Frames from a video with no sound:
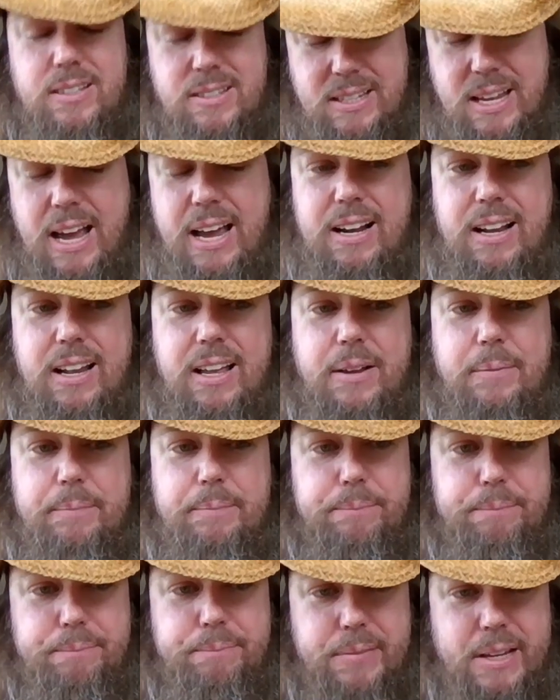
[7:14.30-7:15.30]
Sadly,
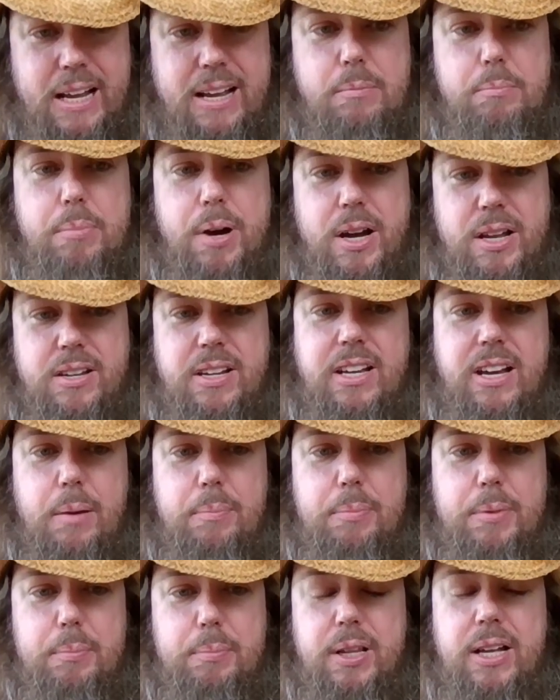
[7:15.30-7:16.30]
in buttoning
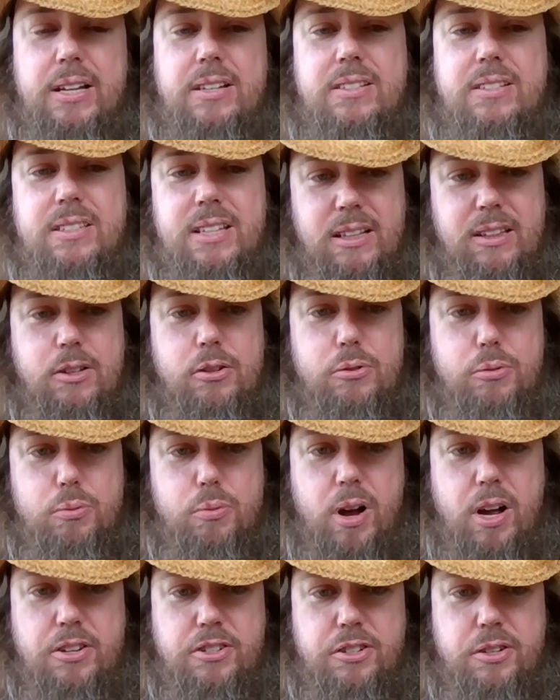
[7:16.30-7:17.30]
up the place, they
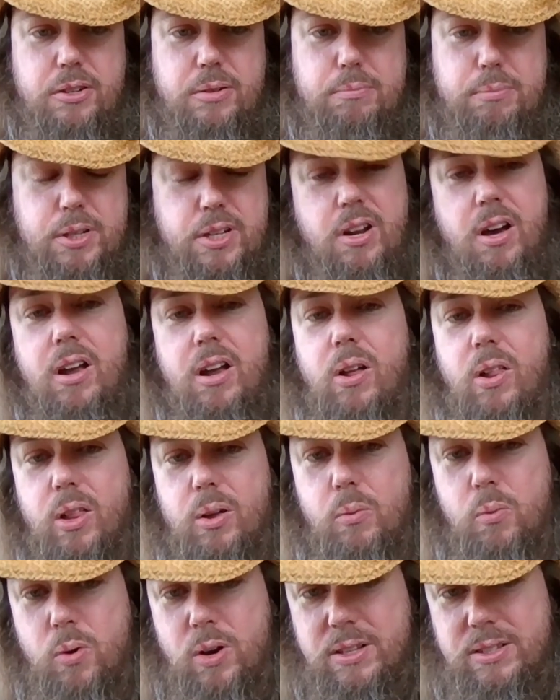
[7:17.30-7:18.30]
lose Roger, but not
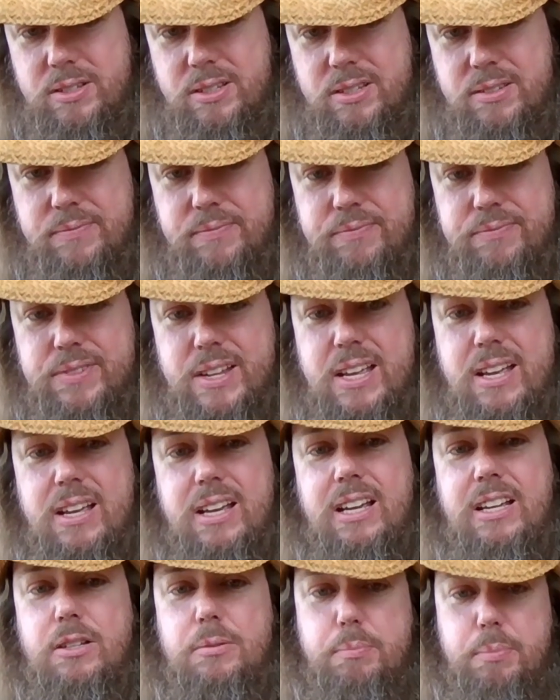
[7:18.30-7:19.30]
all at once.
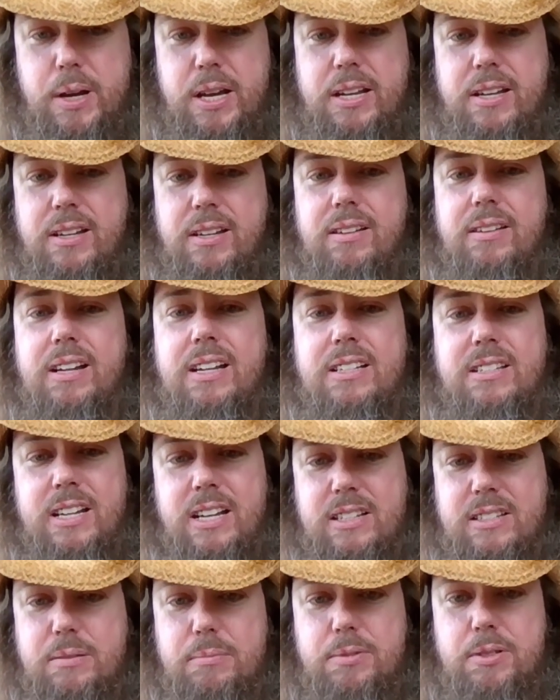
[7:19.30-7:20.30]
He's bitten, it
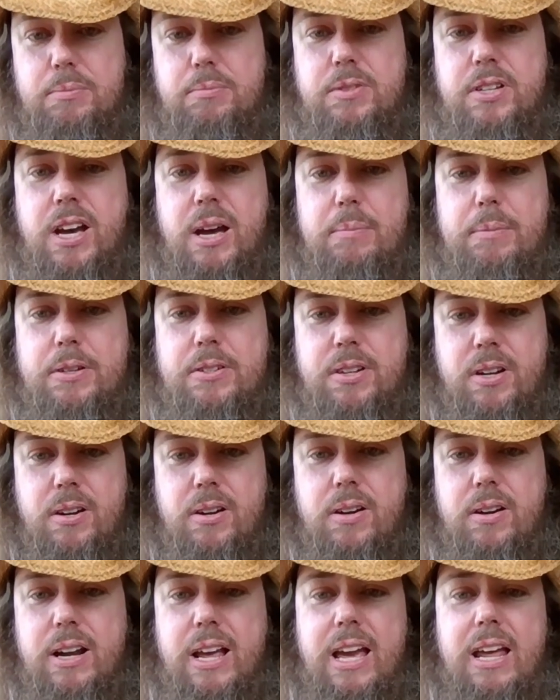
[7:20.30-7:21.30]
takes him some time to
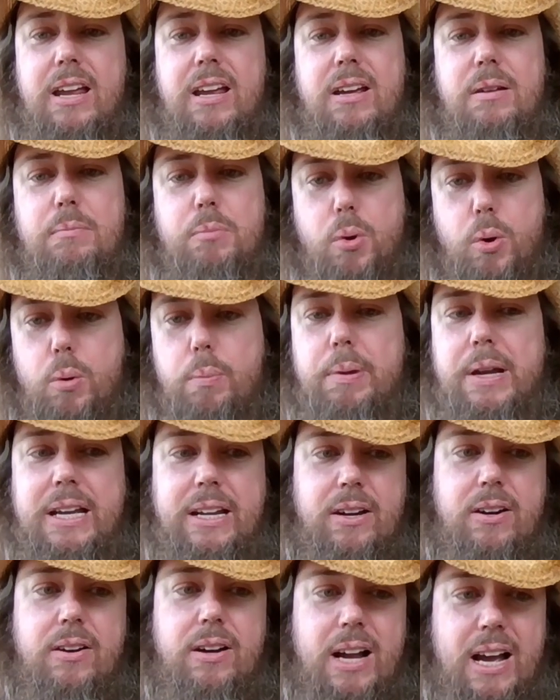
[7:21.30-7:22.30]
turn, and poor
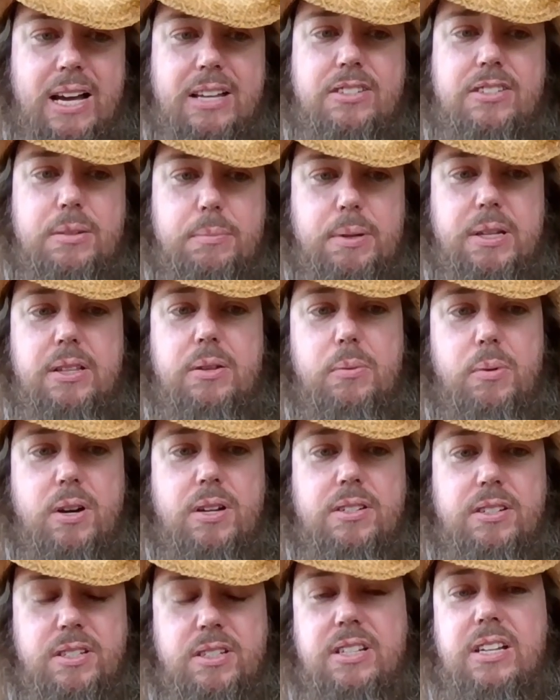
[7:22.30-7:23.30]
Peter has to be the
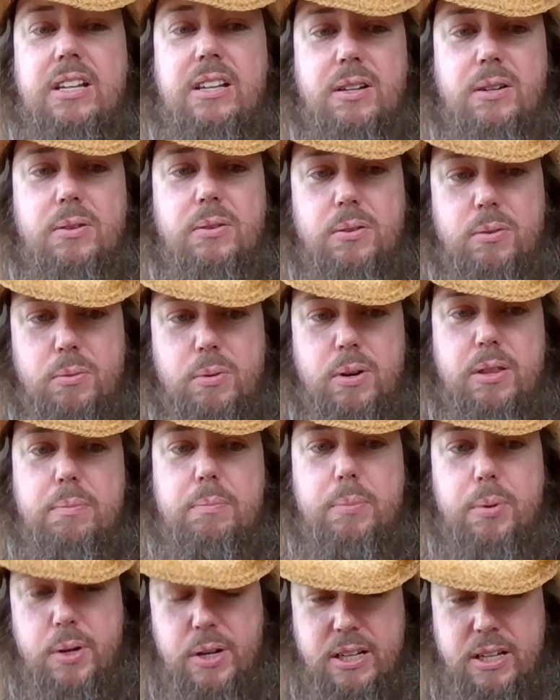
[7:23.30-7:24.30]
one to deal
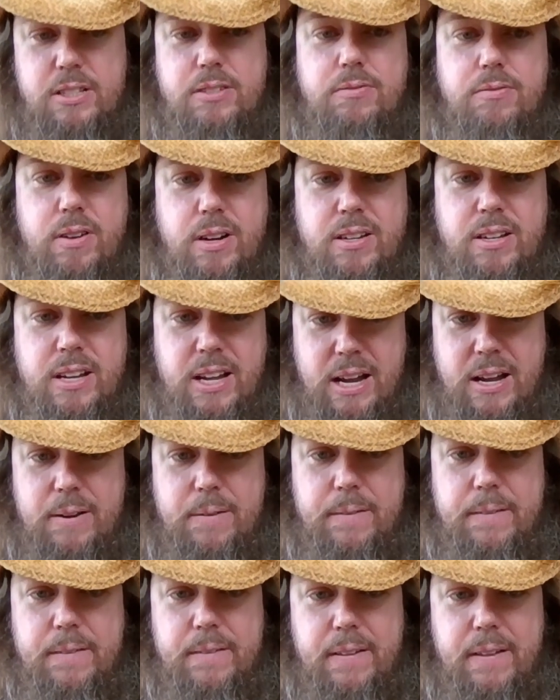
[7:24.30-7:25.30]
with putting his friend
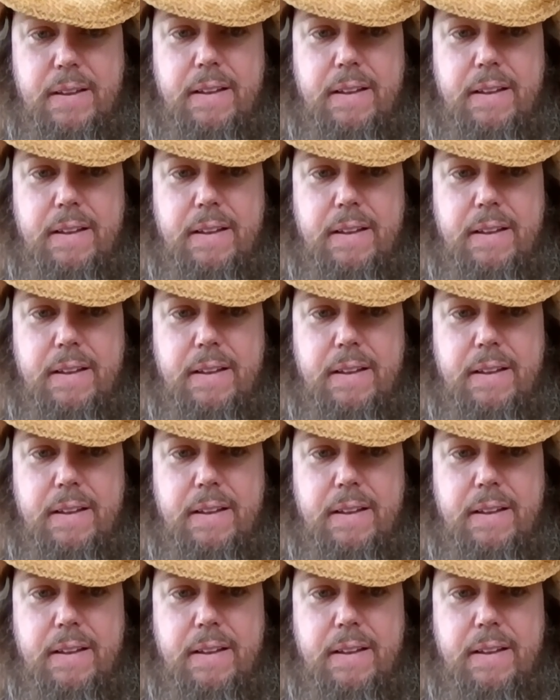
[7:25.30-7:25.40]
down.